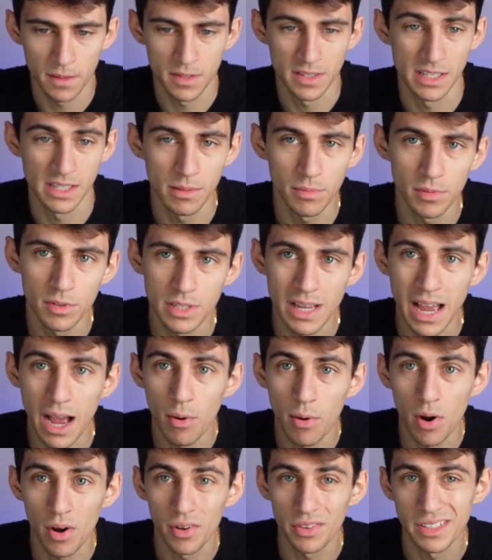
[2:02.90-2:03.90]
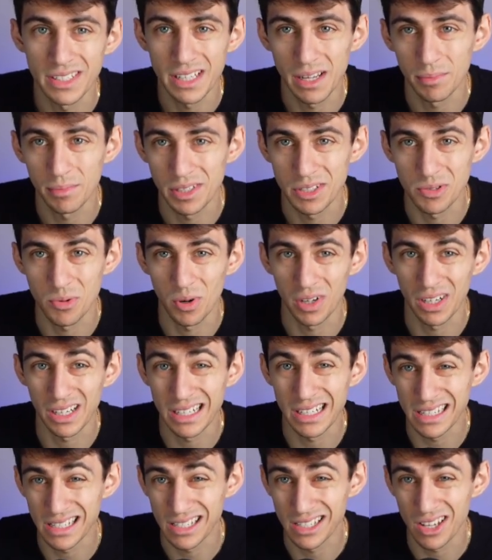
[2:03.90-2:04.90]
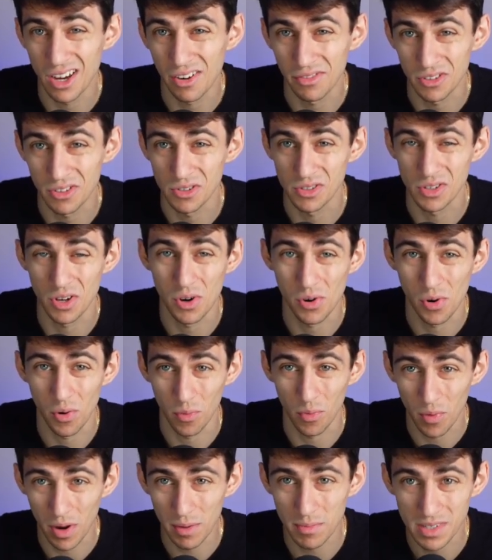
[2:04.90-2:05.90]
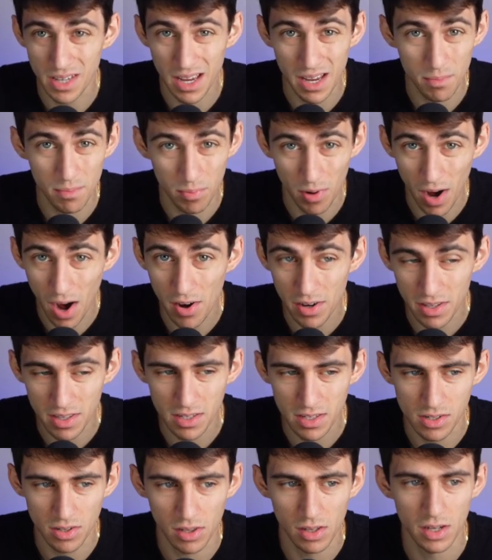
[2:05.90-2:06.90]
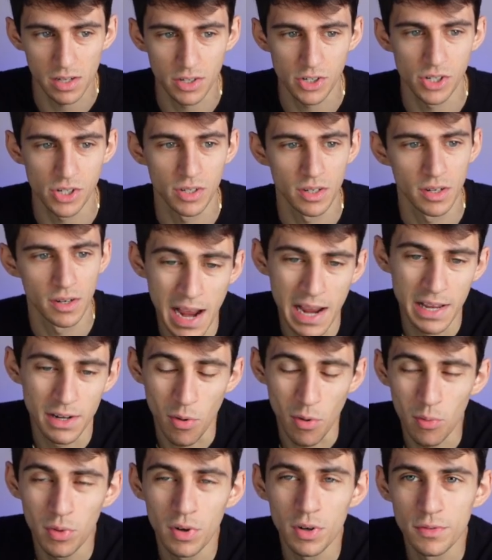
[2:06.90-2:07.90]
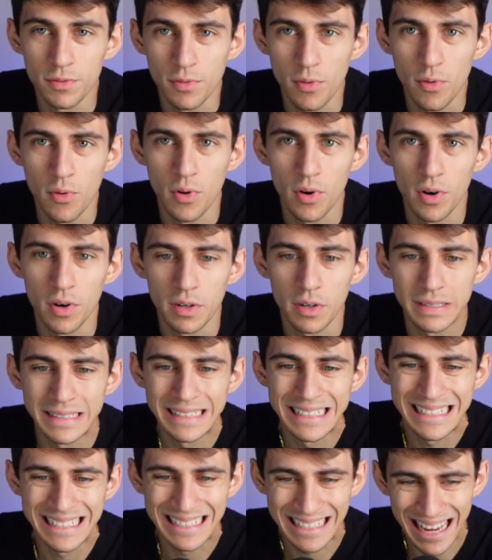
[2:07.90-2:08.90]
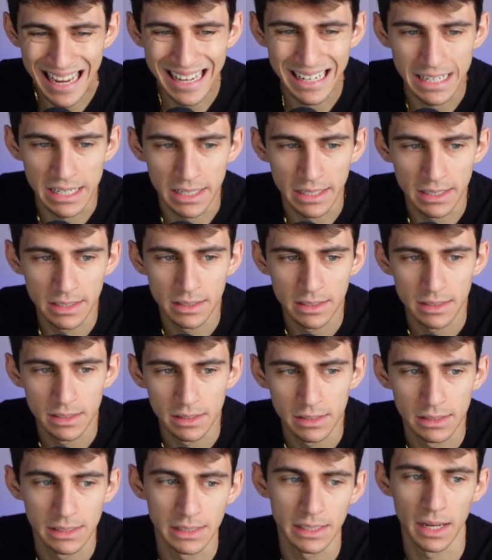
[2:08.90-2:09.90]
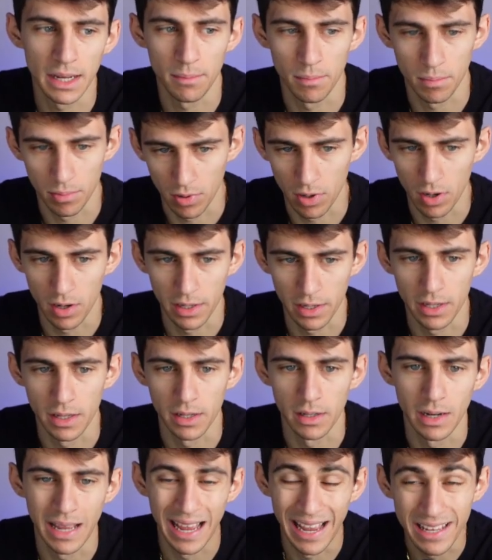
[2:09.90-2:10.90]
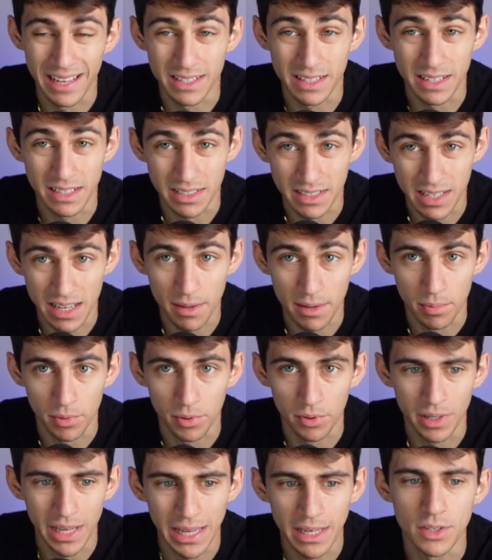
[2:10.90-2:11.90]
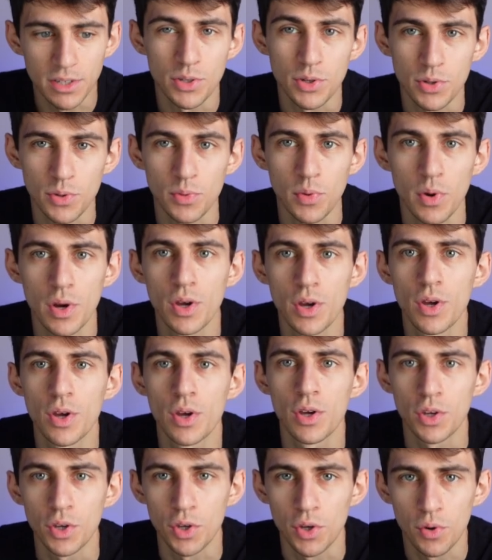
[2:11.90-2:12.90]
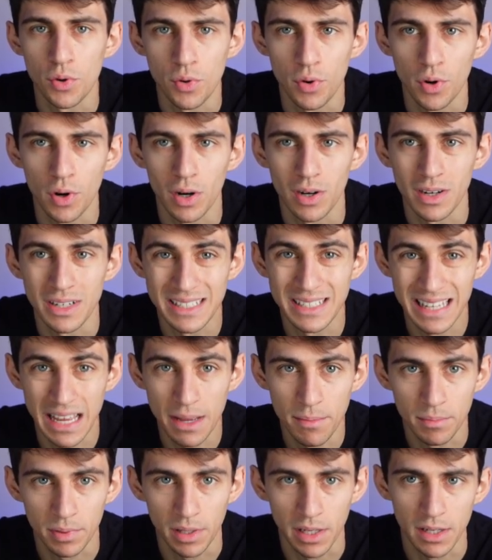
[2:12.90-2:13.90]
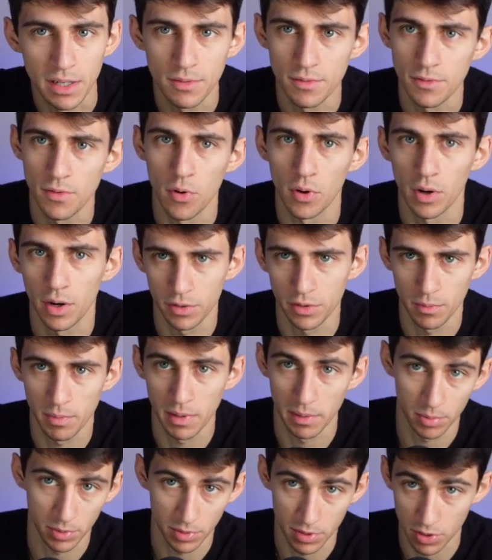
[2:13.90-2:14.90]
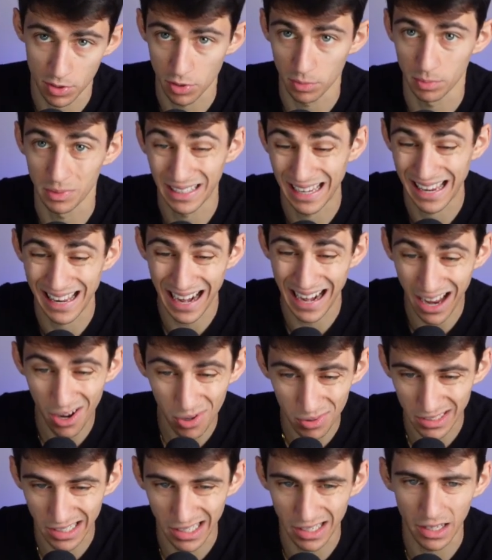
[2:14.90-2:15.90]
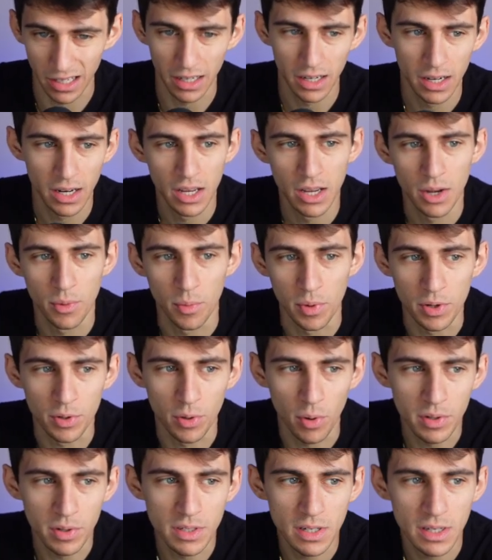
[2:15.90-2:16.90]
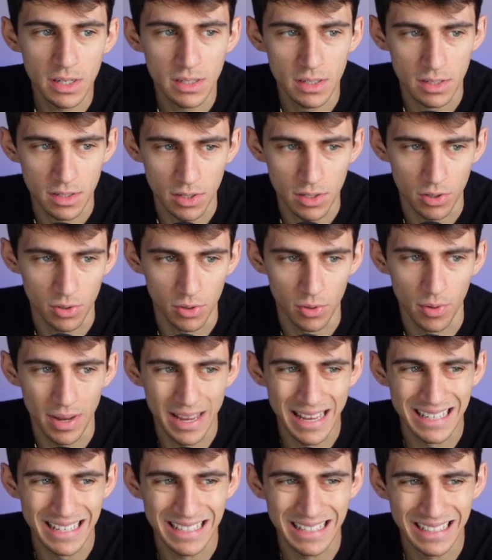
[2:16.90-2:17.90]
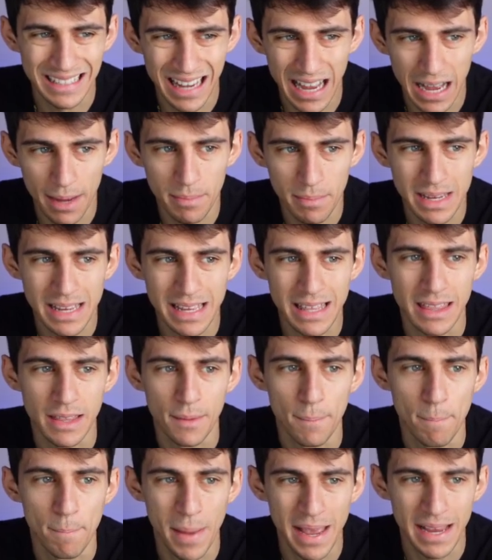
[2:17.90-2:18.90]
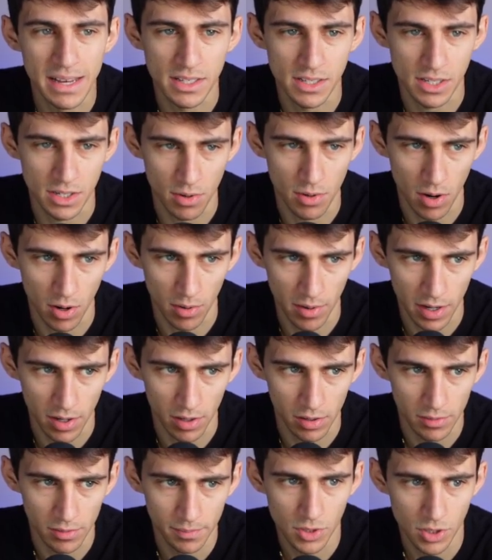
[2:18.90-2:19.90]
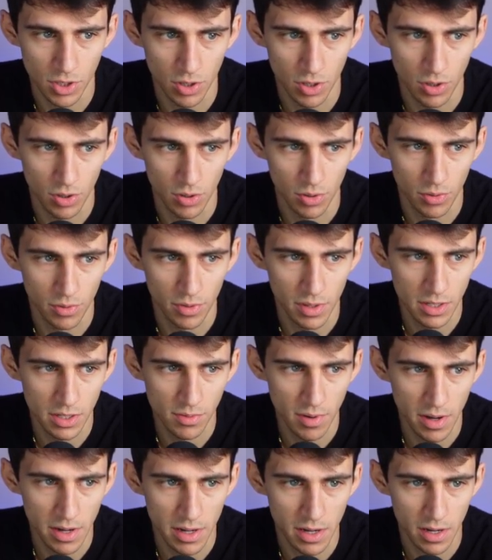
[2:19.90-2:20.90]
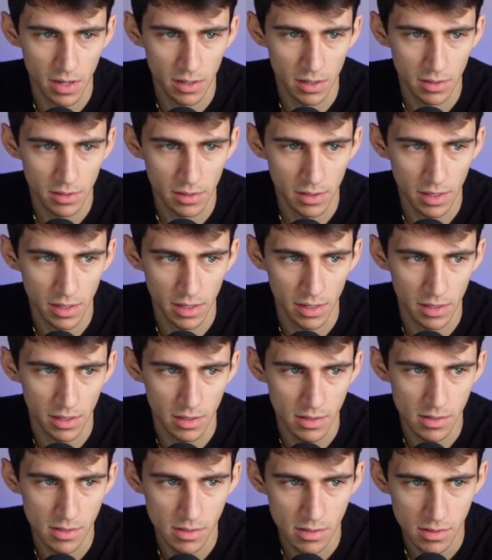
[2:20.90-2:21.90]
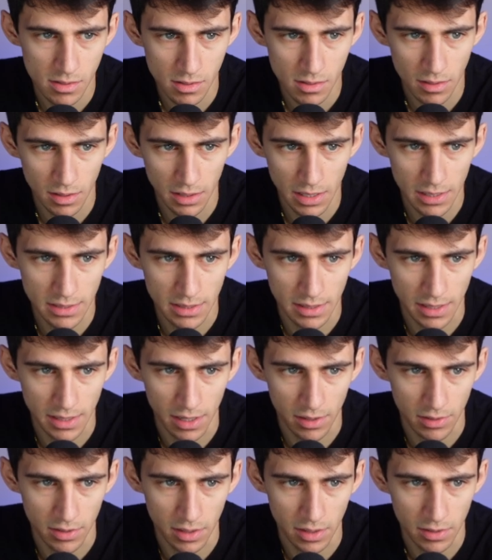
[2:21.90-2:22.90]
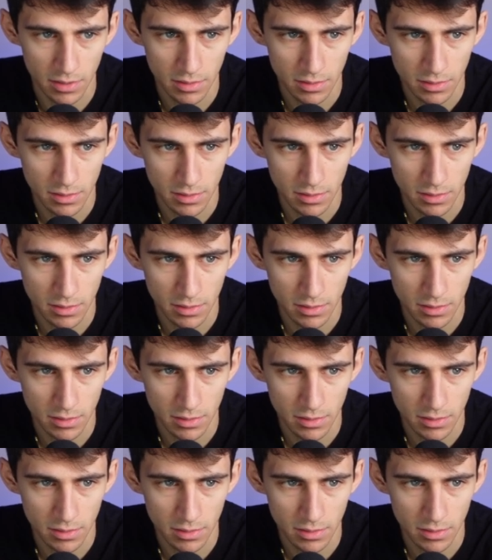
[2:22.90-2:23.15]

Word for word: similar to how all the templates work on Softr's own website prior to this launch. In order for the data to get brought in, as an example, into your template for other people to duplicate out later, what you're going to need to do is copy the base URL. So this right here is the content calendar